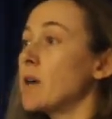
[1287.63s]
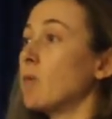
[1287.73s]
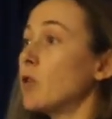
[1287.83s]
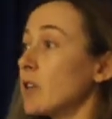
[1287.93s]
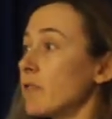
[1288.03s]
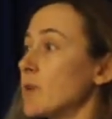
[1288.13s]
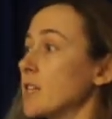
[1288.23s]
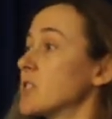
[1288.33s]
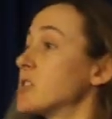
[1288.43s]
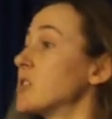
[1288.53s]
And what they've
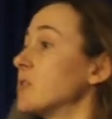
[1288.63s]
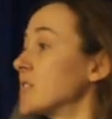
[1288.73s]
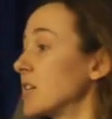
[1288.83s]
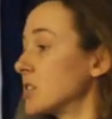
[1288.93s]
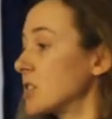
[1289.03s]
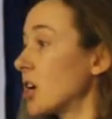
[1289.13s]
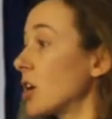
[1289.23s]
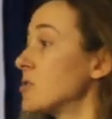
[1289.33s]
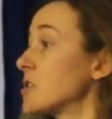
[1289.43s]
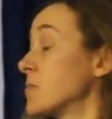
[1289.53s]
managed to do is actually
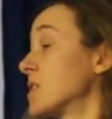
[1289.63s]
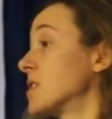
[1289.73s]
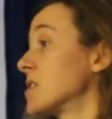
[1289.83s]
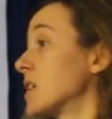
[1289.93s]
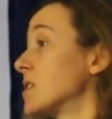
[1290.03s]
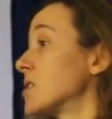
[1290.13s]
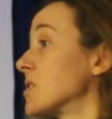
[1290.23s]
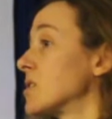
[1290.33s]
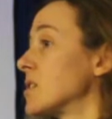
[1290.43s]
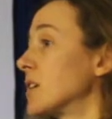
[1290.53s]
close some city
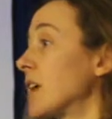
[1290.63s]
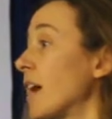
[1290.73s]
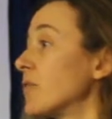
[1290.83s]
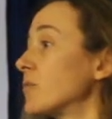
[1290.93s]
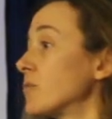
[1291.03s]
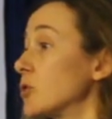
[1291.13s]
centres and have